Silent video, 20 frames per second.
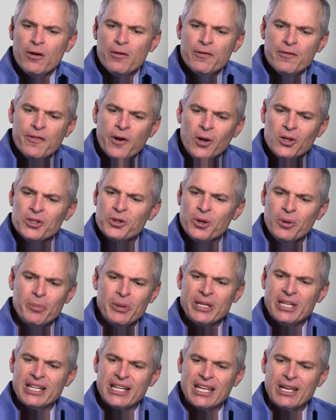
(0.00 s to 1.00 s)

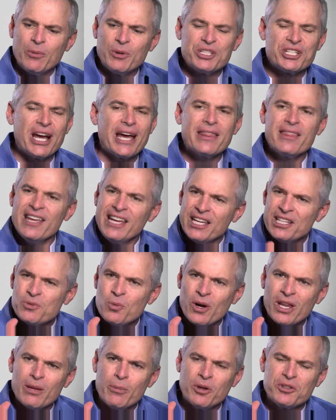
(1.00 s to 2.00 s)
Vulnerability, which I think is
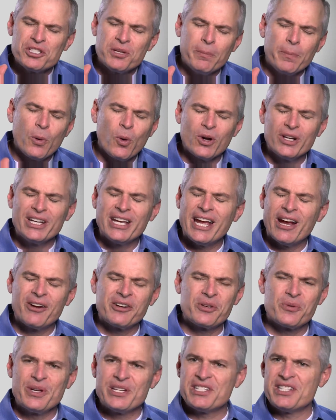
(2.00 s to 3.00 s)
one of the most important
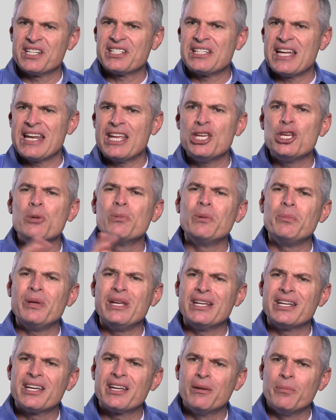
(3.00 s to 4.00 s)
characteristics any human
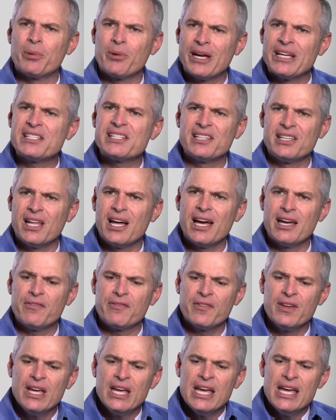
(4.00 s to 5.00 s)
being can embrace in life,
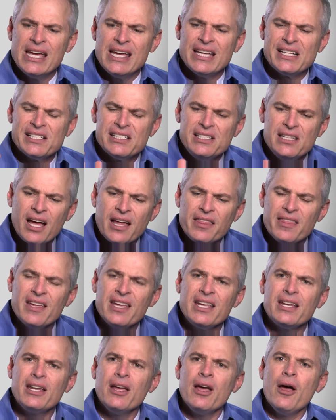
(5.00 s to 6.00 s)
is
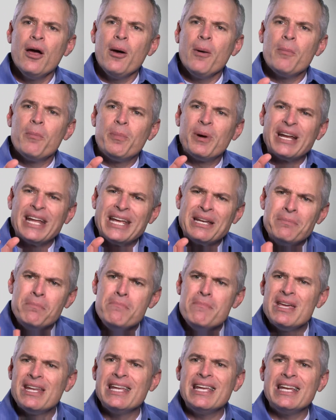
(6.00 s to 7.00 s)
nothing but
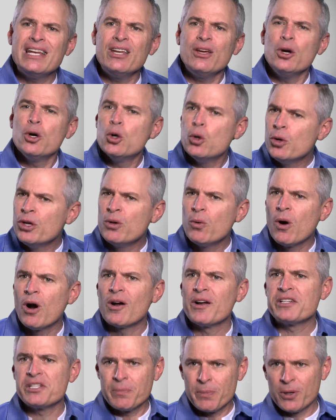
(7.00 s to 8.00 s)
admitting who you are
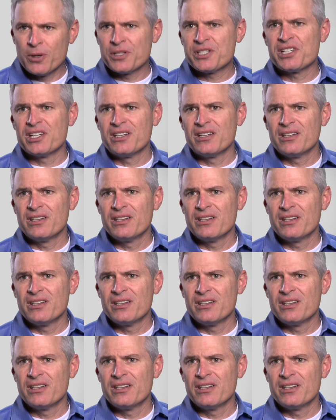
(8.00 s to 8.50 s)
as a person.